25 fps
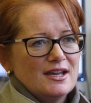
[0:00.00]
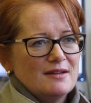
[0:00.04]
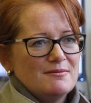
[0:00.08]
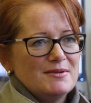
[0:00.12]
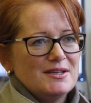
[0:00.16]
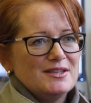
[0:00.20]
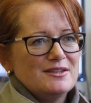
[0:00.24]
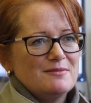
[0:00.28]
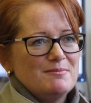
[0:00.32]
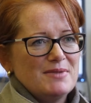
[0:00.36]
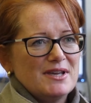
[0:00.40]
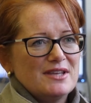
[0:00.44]
I
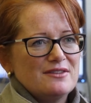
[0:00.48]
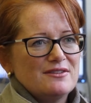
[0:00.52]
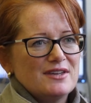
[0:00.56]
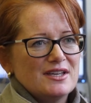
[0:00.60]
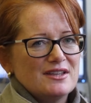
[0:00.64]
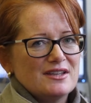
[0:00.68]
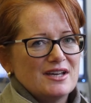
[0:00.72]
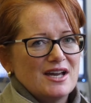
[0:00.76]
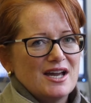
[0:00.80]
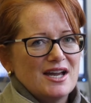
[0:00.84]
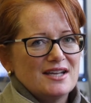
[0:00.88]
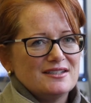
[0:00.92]
mean, the big thing
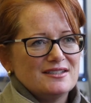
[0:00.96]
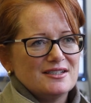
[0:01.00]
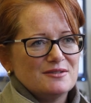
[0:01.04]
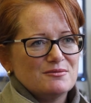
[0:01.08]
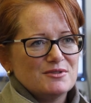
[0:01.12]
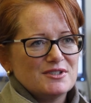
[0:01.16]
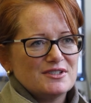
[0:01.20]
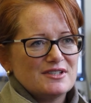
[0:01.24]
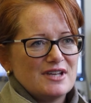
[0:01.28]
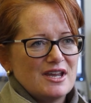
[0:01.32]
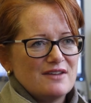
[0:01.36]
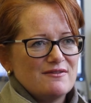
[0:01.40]
that I did
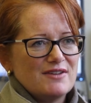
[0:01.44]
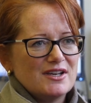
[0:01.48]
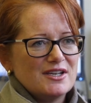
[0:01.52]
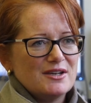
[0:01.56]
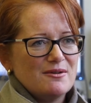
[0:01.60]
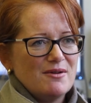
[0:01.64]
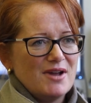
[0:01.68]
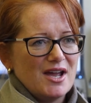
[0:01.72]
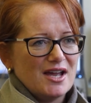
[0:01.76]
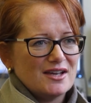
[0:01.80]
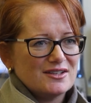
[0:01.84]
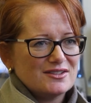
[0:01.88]
was save
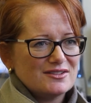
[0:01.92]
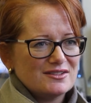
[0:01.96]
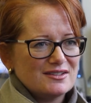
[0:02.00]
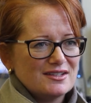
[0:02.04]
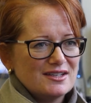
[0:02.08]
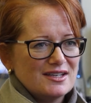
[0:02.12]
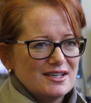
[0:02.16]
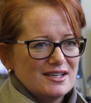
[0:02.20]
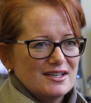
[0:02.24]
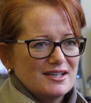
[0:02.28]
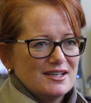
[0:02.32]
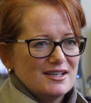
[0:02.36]
NUS.
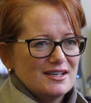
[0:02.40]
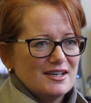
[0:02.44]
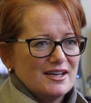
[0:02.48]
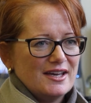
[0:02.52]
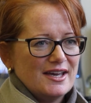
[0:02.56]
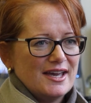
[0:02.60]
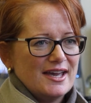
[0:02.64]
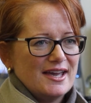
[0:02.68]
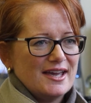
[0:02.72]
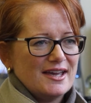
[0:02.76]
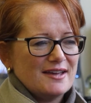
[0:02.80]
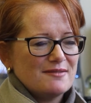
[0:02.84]

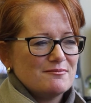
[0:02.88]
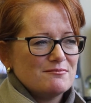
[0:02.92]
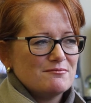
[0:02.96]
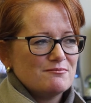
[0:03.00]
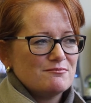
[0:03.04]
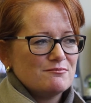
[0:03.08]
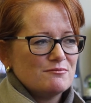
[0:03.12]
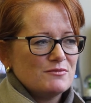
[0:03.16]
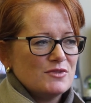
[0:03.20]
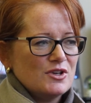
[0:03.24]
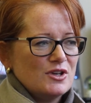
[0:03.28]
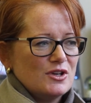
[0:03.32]

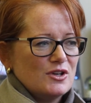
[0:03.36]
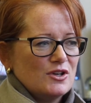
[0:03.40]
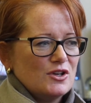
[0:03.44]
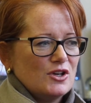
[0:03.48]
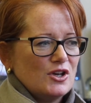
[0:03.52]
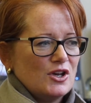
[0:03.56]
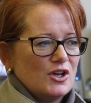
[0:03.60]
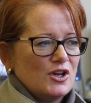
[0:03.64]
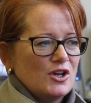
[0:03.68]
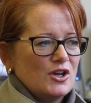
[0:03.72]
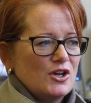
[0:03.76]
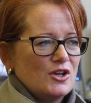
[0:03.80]

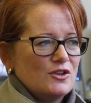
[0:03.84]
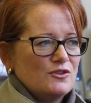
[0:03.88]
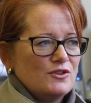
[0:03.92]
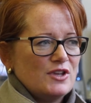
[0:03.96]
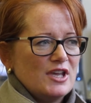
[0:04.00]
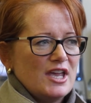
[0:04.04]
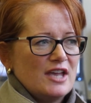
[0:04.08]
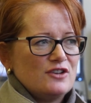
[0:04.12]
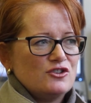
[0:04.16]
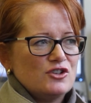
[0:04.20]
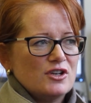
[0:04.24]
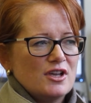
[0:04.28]

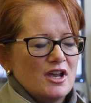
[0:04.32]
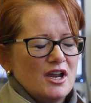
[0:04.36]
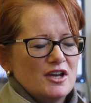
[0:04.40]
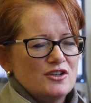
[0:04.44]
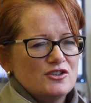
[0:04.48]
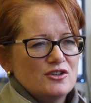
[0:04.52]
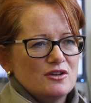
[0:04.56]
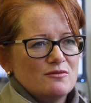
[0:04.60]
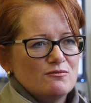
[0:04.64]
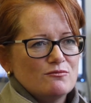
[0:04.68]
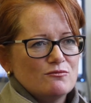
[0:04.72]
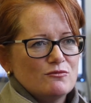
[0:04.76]
The
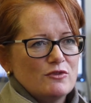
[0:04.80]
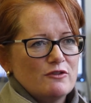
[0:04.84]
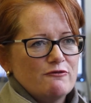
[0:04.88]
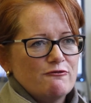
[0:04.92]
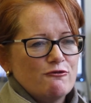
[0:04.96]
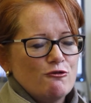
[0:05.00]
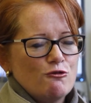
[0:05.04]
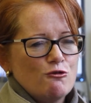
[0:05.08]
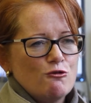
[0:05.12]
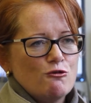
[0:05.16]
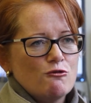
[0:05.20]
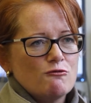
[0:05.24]
education
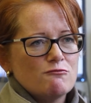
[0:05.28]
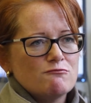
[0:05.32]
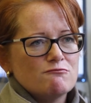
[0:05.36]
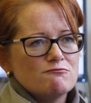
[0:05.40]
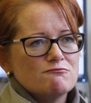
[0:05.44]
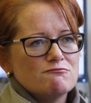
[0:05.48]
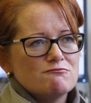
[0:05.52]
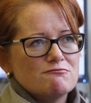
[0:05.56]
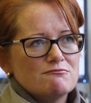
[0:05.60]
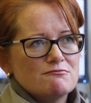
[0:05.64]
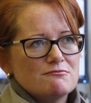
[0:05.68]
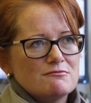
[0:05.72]

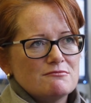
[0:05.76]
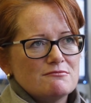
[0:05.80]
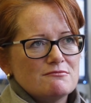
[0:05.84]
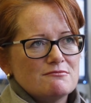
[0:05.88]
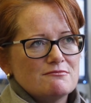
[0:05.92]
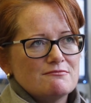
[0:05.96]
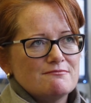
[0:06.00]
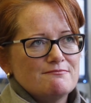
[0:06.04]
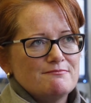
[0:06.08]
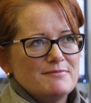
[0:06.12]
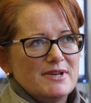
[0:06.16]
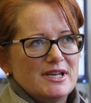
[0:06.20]
reform
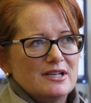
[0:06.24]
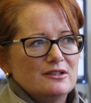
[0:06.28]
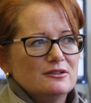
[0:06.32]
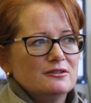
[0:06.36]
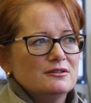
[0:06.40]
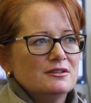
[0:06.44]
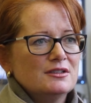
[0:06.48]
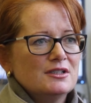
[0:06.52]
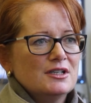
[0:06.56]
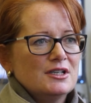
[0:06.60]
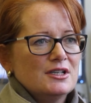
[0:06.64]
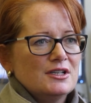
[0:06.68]
bill
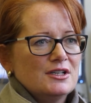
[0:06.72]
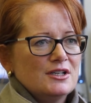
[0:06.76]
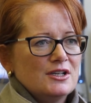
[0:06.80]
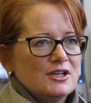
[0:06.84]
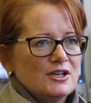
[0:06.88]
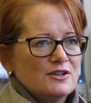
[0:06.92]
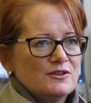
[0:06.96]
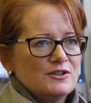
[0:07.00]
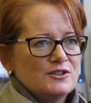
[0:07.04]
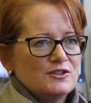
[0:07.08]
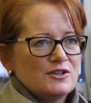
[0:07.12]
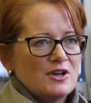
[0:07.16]

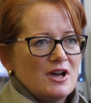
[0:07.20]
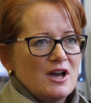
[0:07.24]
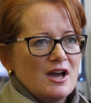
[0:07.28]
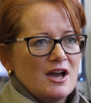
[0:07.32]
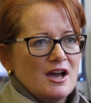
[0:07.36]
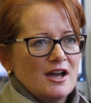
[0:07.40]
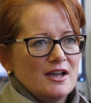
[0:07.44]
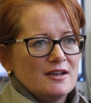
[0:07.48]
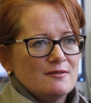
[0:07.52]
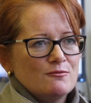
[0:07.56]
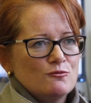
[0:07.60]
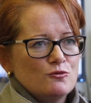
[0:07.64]
at the
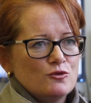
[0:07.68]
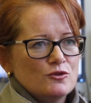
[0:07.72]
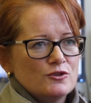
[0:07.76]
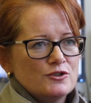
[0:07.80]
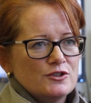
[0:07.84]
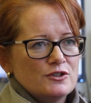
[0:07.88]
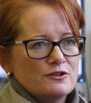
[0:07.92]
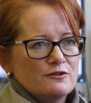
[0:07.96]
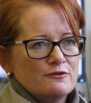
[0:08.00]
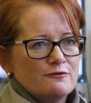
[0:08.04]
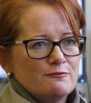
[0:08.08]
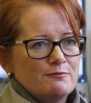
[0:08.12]
time would
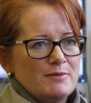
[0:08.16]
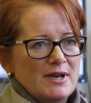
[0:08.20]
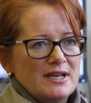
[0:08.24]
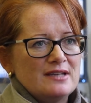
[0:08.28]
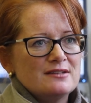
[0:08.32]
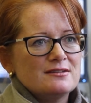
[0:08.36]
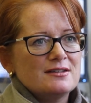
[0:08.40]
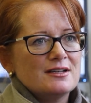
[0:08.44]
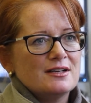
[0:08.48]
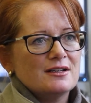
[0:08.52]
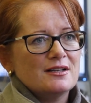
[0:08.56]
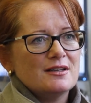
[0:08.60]
have
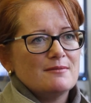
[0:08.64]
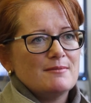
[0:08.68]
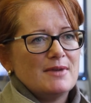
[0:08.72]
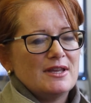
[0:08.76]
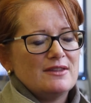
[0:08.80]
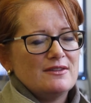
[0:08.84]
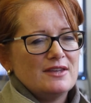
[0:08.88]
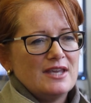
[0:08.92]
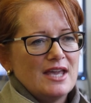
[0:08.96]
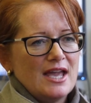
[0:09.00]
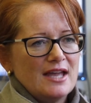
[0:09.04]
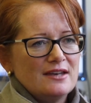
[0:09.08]
basically
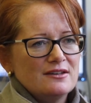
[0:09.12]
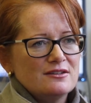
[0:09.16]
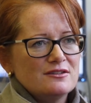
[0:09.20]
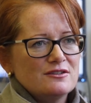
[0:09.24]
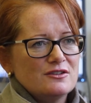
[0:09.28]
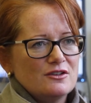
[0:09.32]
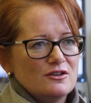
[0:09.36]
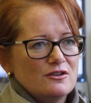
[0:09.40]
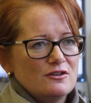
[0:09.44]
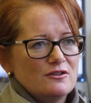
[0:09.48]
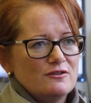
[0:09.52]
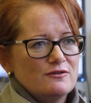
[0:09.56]
meant the end
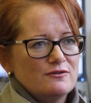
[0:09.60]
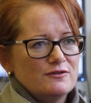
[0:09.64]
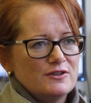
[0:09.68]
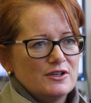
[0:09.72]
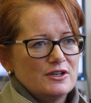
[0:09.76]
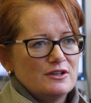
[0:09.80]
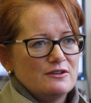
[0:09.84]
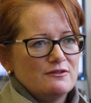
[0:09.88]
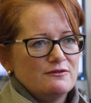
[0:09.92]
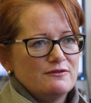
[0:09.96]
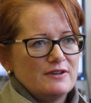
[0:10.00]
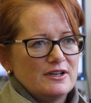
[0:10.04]
of
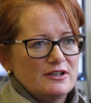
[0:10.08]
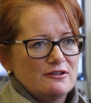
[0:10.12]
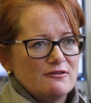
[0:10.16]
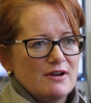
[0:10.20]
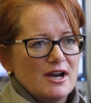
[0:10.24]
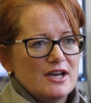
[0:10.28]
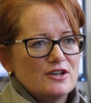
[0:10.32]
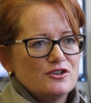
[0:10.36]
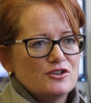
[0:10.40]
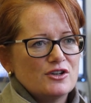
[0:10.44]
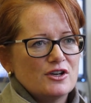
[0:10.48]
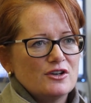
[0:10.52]
the
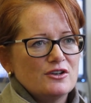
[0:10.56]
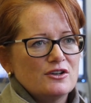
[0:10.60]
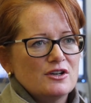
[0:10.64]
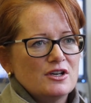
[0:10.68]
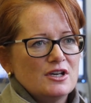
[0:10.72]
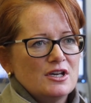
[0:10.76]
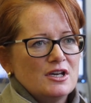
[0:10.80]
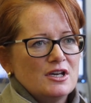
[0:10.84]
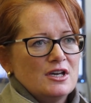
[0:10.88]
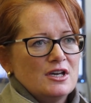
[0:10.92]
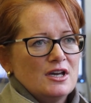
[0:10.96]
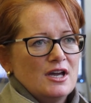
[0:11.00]
Federation,
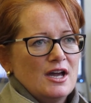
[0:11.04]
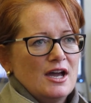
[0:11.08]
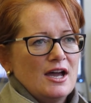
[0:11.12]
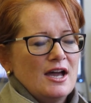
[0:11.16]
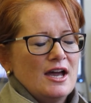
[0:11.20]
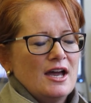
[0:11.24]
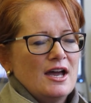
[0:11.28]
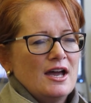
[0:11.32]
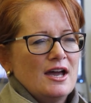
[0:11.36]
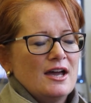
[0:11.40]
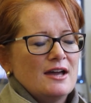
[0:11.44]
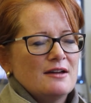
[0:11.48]

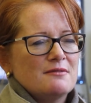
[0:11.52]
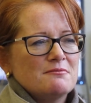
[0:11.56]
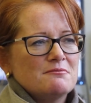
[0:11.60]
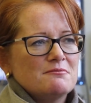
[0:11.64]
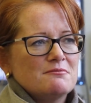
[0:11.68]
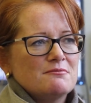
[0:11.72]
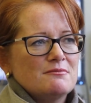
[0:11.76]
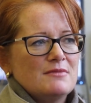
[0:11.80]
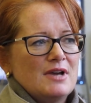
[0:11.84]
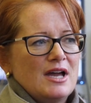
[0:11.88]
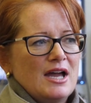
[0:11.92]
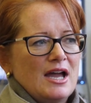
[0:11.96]

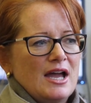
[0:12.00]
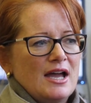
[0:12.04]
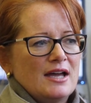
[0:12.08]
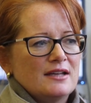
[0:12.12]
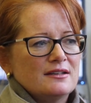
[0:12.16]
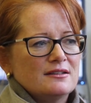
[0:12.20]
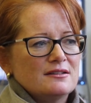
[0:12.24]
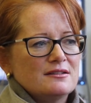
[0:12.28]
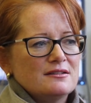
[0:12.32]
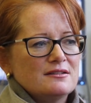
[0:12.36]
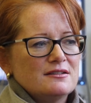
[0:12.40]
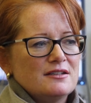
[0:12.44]

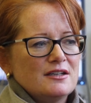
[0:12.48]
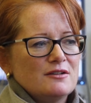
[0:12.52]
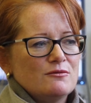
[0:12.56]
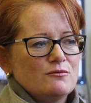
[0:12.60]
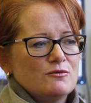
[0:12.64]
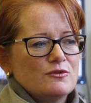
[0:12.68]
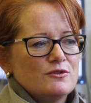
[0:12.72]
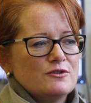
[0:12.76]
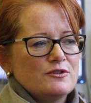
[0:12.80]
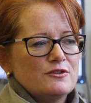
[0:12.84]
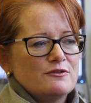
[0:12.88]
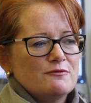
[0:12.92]
and it
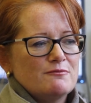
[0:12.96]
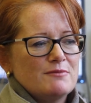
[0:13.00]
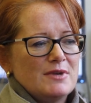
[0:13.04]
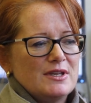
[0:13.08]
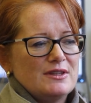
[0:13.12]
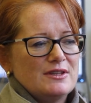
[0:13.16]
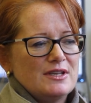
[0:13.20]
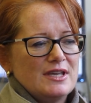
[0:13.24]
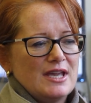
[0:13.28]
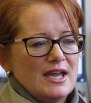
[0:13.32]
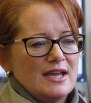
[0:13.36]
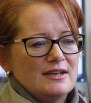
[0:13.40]
would have
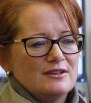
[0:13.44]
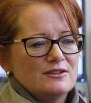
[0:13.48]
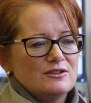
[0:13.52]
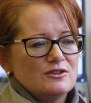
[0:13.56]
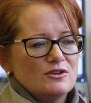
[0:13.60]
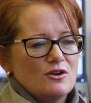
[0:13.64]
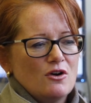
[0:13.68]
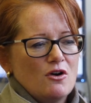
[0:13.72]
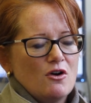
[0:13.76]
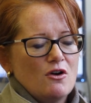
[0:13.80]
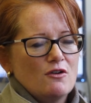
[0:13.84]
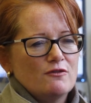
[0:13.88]
meant the end
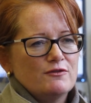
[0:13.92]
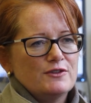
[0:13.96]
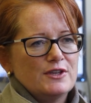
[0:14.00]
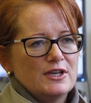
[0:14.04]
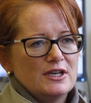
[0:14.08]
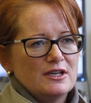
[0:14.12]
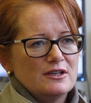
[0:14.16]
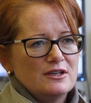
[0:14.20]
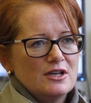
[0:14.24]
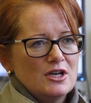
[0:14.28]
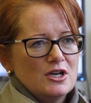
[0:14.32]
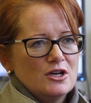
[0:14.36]
of
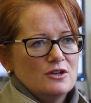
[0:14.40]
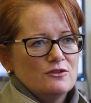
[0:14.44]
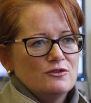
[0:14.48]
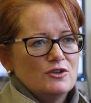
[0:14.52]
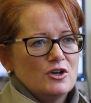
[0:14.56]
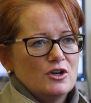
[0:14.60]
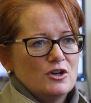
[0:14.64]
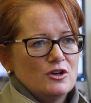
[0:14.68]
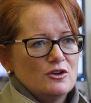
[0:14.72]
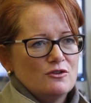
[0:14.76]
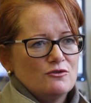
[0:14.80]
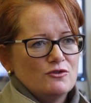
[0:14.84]

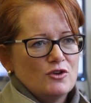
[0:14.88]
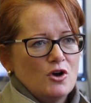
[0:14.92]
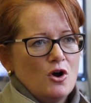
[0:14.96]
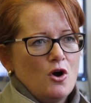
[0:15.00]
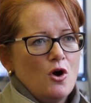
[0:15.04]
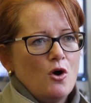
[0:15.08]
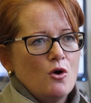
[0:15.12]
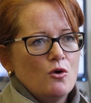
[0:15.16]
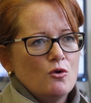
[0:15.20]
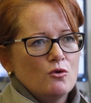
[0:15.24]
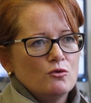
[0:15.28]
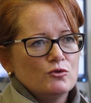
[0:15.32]
the
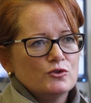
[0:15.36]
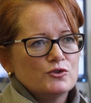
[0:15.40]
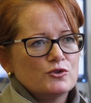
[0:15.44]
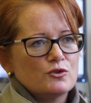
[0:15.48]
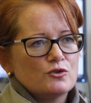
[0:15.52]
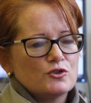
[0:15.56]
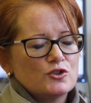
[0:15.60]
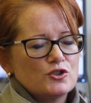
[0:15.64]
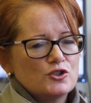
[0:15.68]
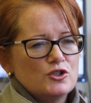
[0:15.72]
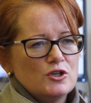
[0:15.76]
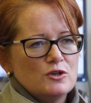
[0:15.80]
whole sort
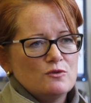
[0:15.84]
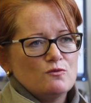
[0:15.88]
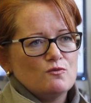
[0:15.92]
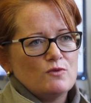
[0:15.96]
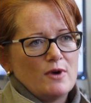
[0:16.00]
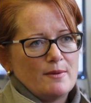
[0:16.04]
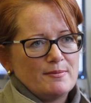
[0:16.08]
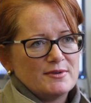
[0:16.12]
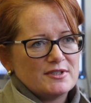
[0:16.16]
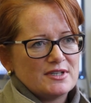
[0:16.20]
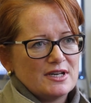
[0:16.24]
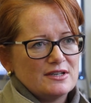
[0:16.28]
of student
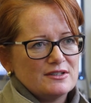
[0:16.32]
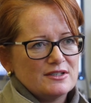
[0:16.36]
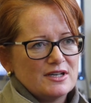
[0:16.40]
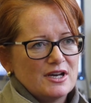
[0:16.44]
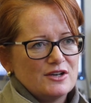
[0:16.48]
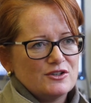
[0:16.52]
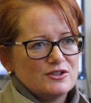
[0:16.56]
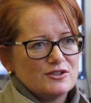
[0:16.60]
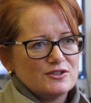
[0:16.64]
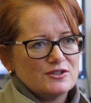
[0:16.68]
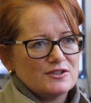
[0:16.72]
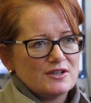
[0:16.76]

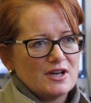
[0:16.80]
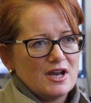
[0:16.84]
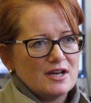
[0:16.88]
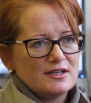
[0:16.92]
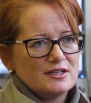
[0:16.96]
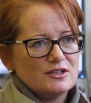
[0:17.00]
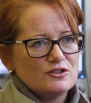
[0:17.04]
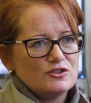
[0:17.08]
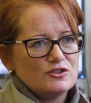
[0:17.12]
representation side of